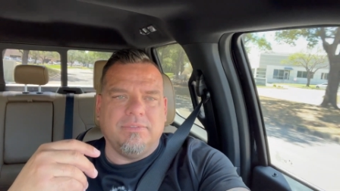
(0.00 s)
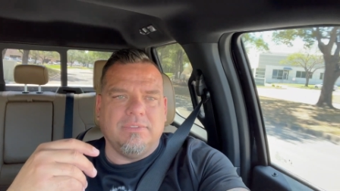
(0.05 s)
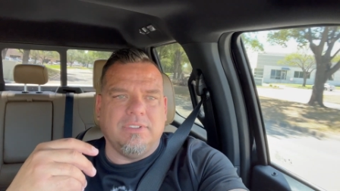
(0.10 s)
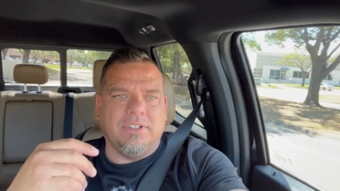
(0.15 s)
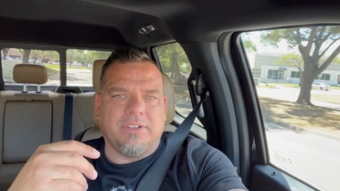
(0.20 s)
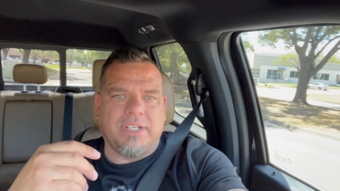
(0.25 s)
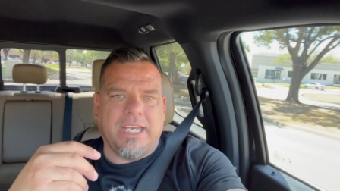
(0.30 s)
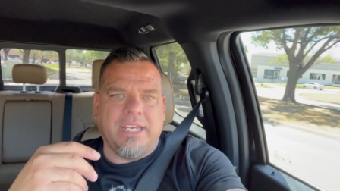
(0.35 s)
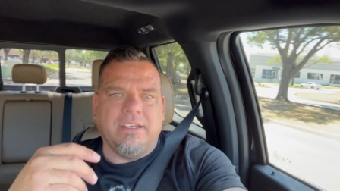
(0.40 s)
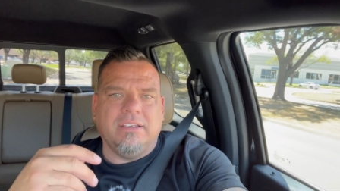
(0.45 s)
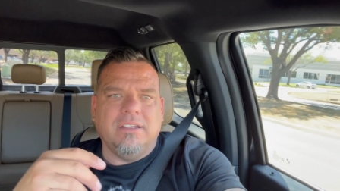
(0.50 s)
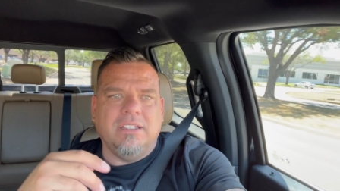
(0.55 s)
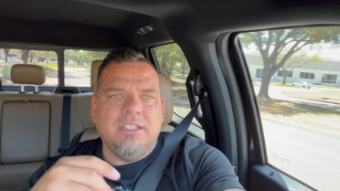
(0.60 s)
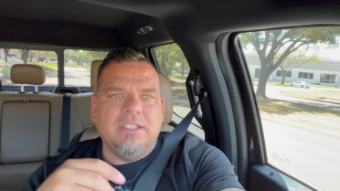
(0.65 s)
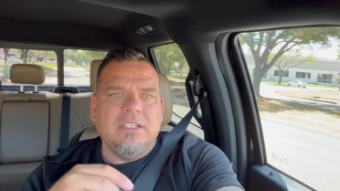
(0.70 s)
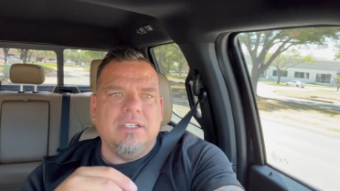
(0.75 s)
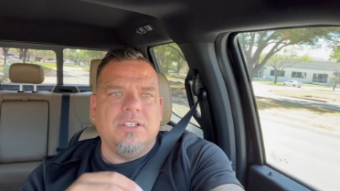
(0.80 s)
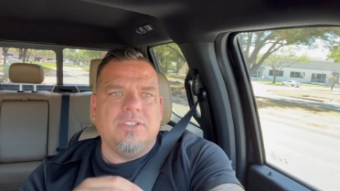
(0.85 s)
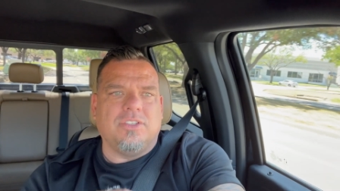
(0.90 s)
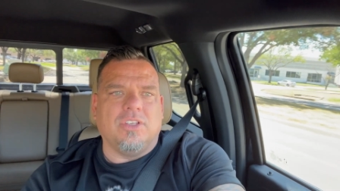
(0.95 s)
Okay,
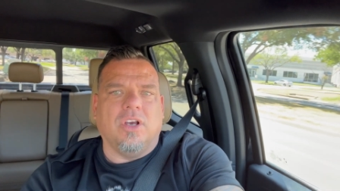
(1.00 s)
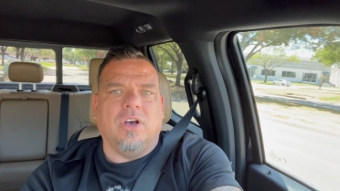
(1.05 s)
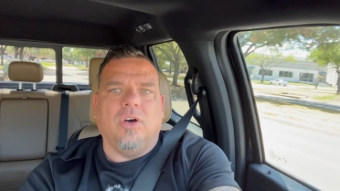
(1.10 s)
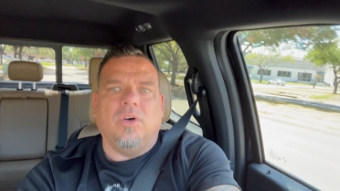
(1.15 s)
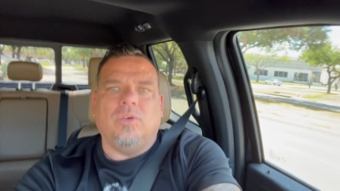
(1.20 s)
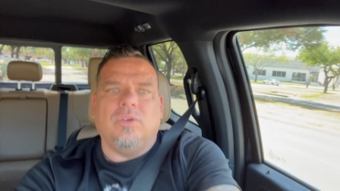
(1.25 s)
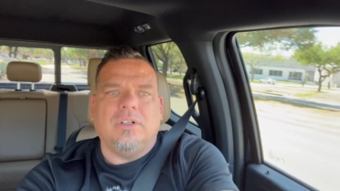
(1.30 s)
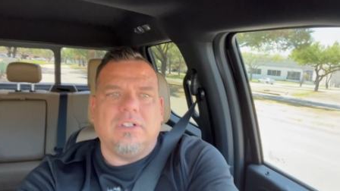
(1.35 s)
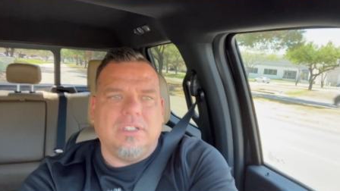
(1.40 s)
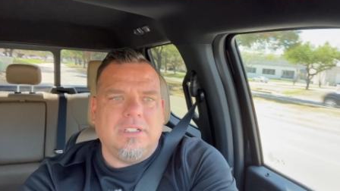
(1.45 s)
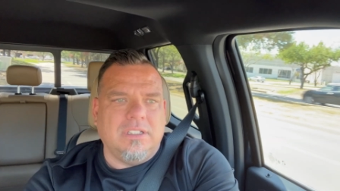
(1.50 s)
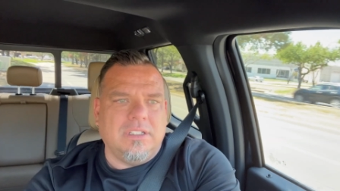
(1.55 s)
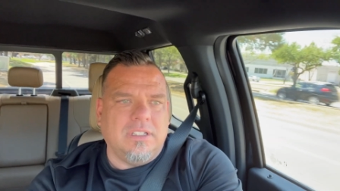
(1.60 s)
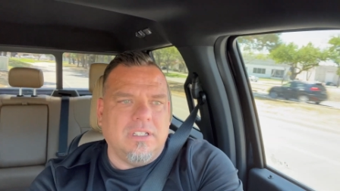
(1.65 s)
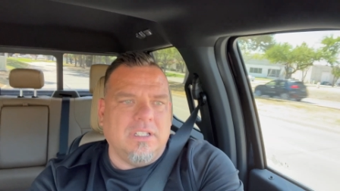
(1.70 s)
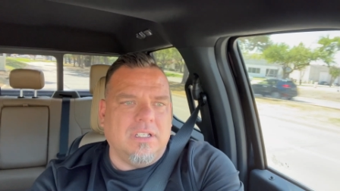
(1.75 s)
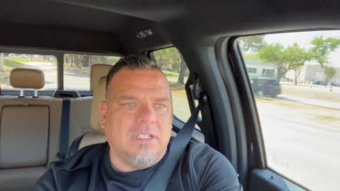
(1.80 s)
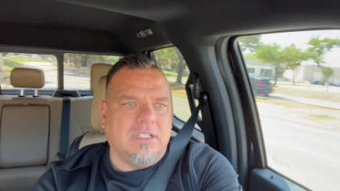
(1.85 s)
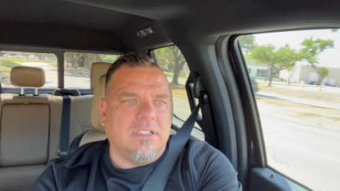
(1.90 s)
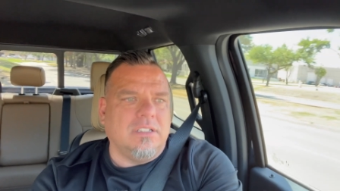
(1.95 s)
so
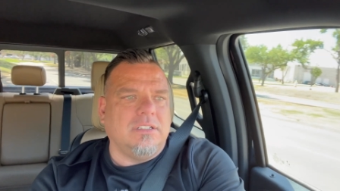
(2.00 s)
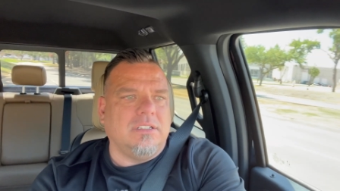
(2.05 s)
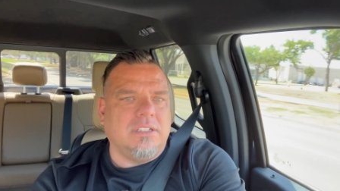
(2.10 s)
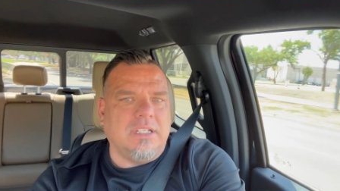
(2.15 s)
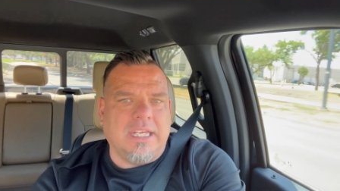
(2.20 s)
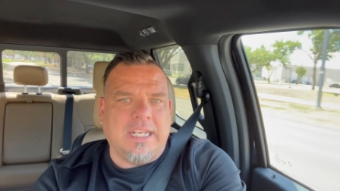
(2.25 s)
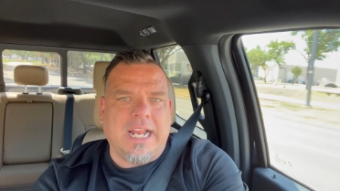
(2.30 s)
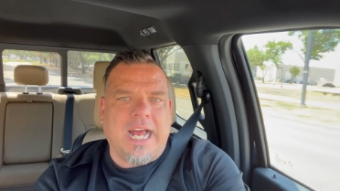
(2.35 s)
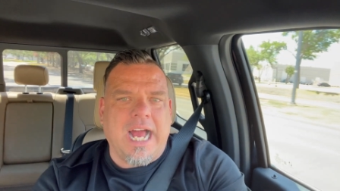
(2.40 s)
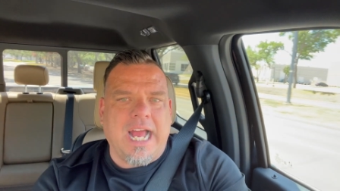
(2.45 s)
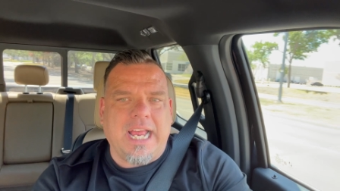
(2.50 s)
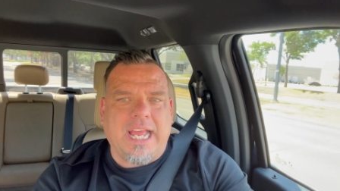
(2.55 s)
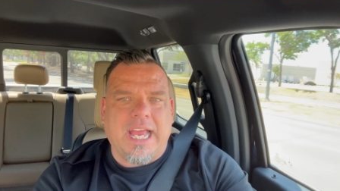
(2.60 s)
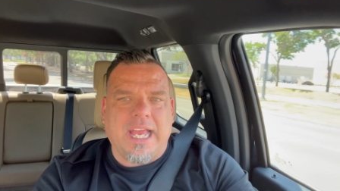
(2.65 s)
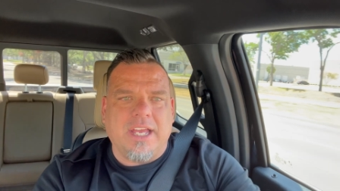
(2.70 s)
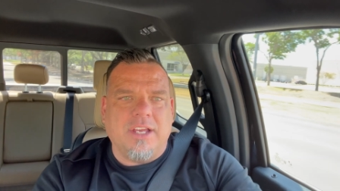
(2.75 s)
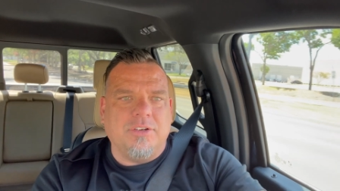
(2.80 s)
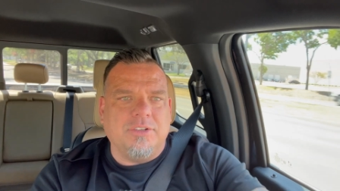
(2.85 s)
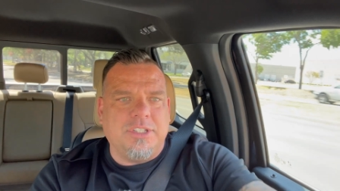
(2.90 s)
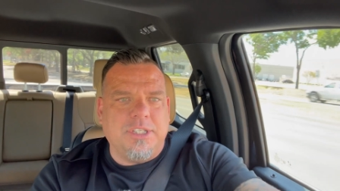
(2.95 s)
an
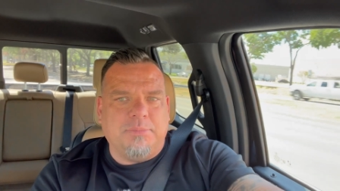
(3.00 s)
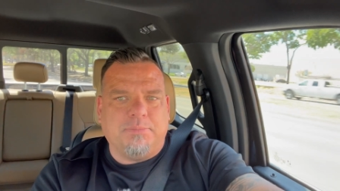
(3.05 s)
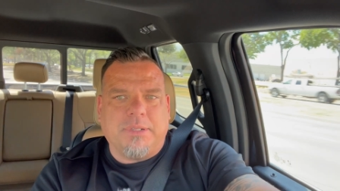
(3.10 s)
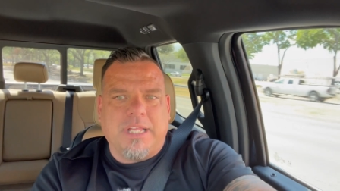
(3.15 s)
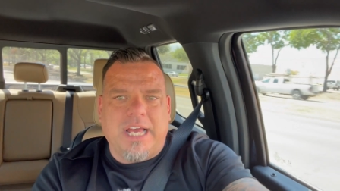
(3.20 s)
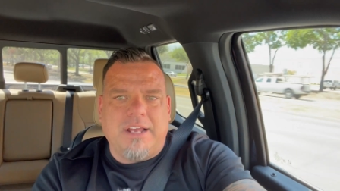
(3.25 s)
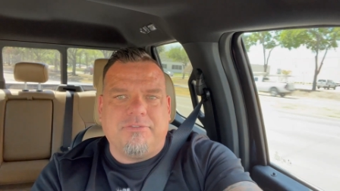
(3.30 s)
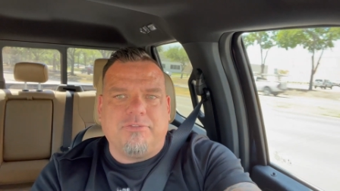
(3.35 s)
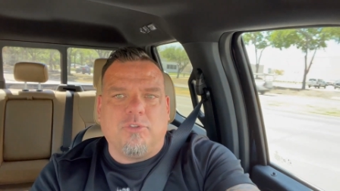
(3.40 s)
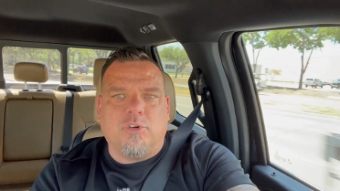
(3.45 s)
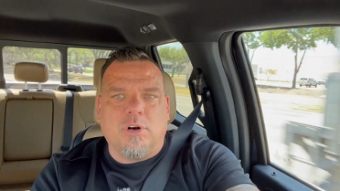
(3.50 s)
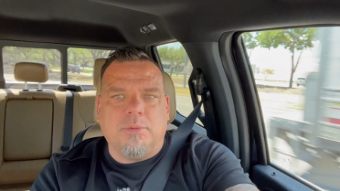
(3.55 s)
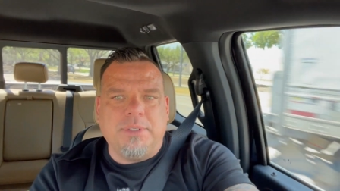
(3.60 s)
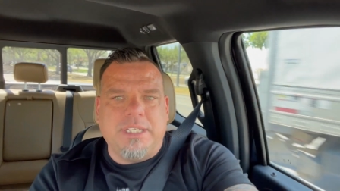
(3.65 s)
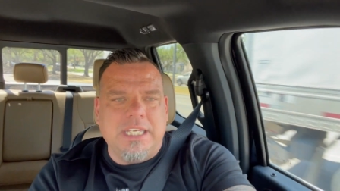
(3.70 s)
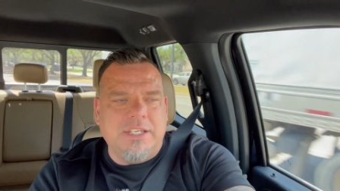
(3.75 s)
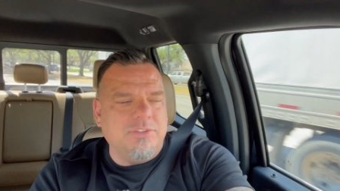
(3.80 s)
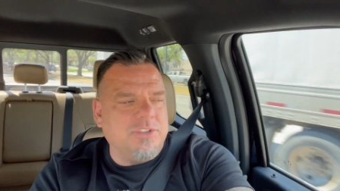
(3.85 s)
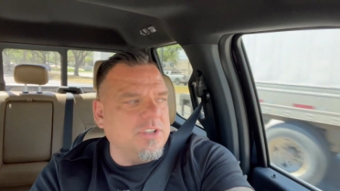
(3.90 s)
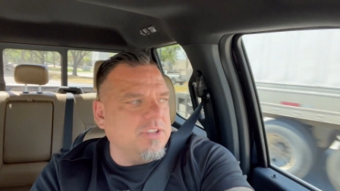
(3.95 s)
IIoT platform
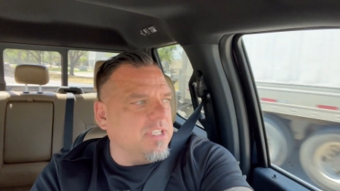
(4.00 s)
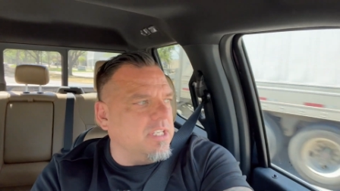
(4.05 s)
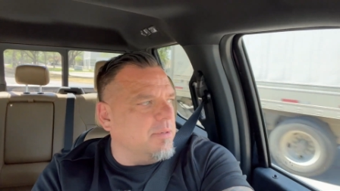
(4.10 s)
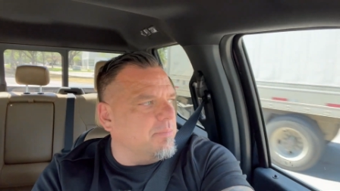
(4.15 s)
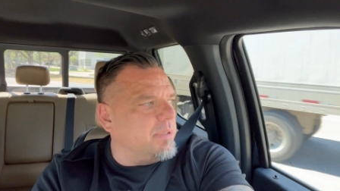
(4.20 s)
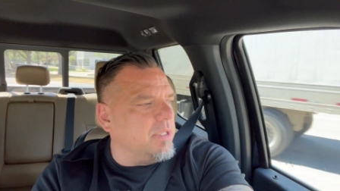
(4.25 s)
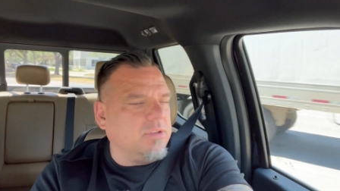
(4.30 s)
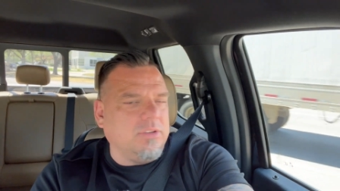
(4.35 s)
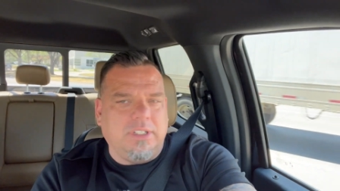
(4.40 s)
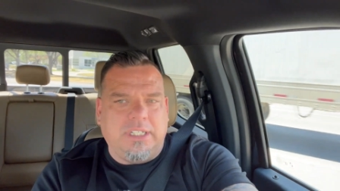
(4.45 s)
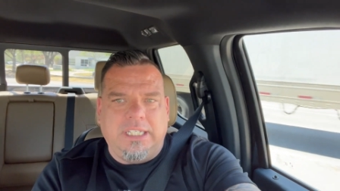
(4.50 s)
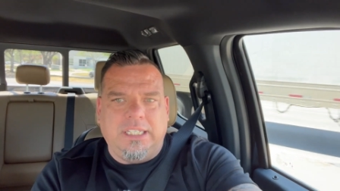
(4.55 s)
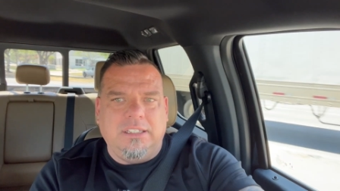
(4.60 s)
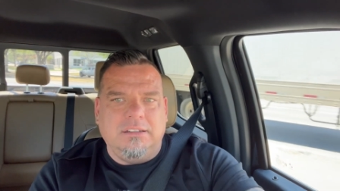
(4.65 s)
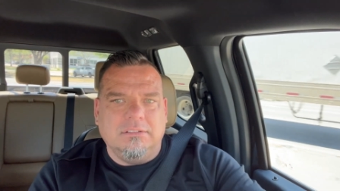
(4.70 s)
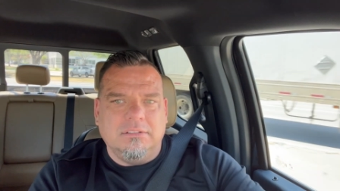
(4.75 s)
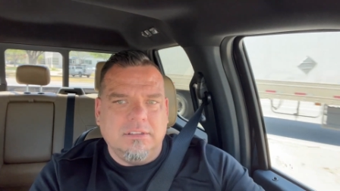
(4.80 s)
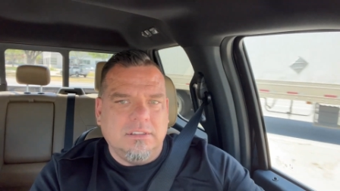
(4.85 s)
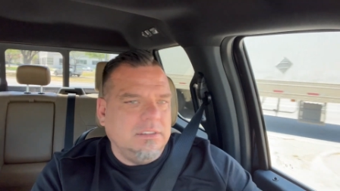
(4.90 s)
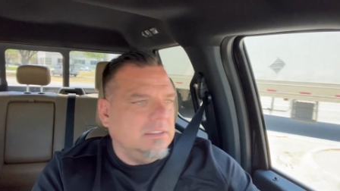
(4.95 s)
gives you the ability
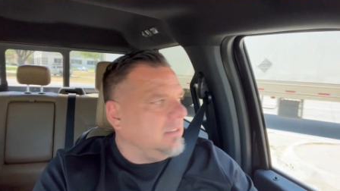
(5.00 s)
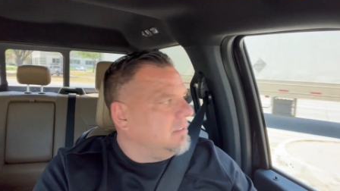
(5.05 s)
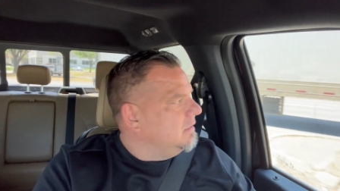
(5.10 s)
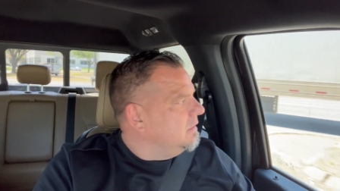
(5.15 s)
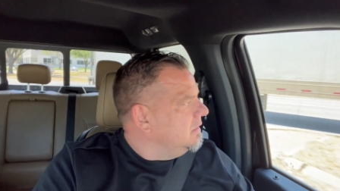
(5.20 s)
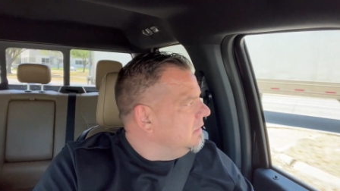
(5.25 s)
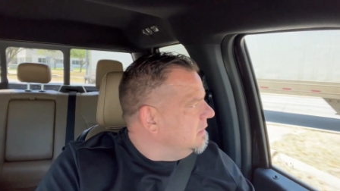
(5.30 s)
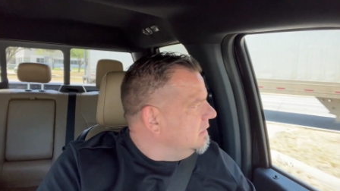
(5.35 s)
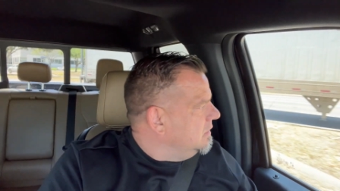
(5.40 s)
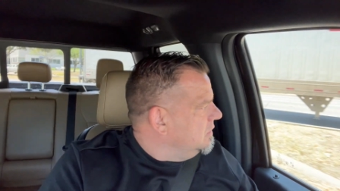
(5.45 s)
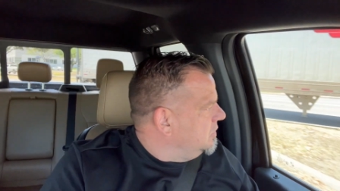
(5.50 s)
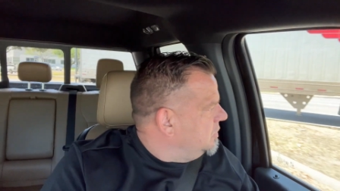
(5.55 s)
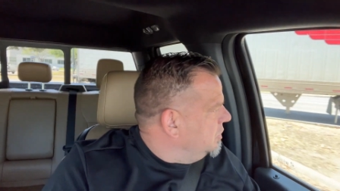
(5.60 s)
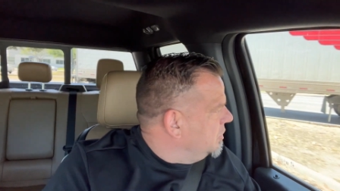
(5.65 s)
to